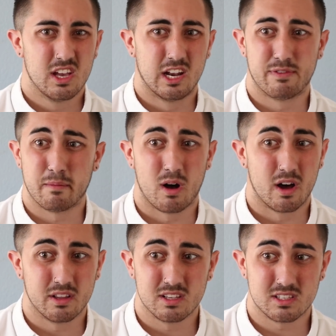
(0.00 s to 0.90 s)
And if I'm
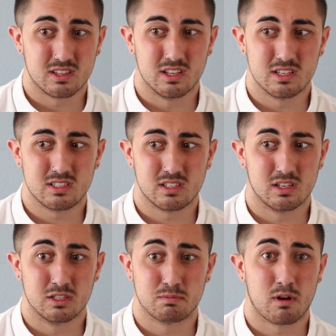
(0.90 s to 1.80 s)
honest, this
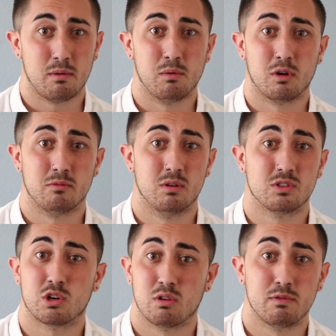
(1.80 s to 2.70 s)
is probably one of the
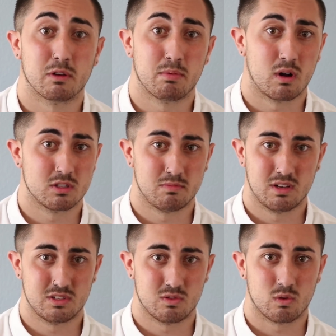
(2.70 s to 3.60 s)
most horrific parts of
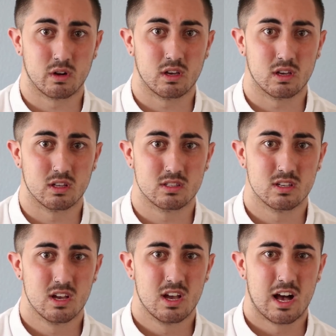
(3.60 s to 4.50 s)
my story.
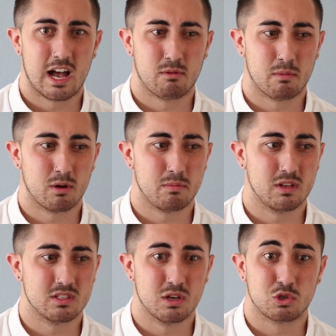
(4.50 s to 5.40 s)
I remember it
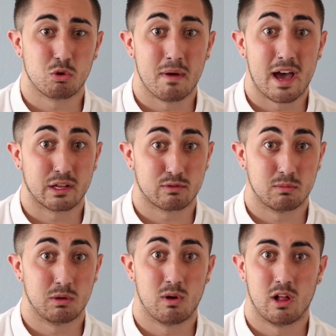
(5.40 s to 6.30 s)
being so traumatic for
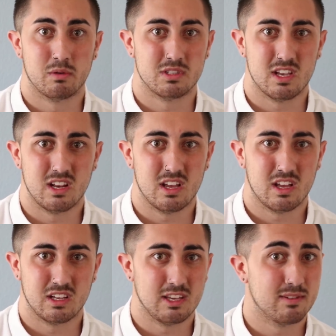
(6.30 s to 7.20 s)
me while I was in
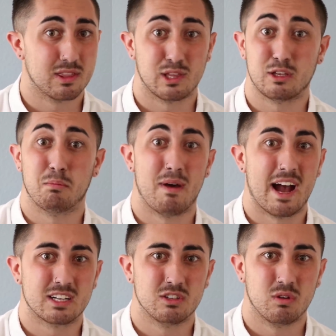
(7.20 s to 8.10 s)
it, and even thinking
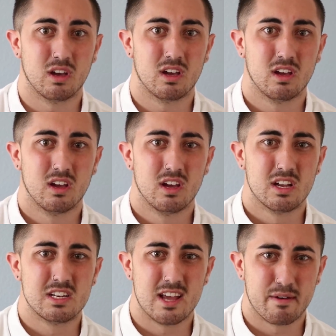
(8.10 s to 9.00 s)
back to it
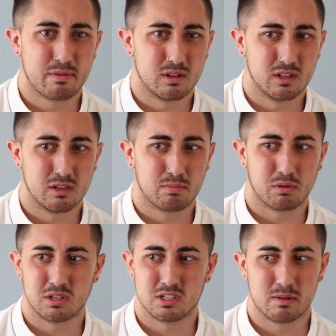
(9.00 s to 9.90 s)
definitely
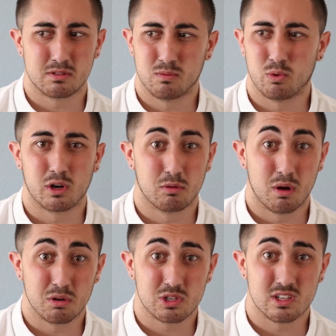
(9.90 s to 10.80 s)
brings up some weird
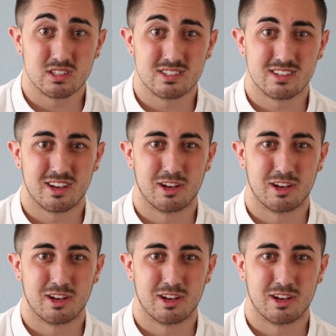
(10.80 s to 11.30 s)
emotions.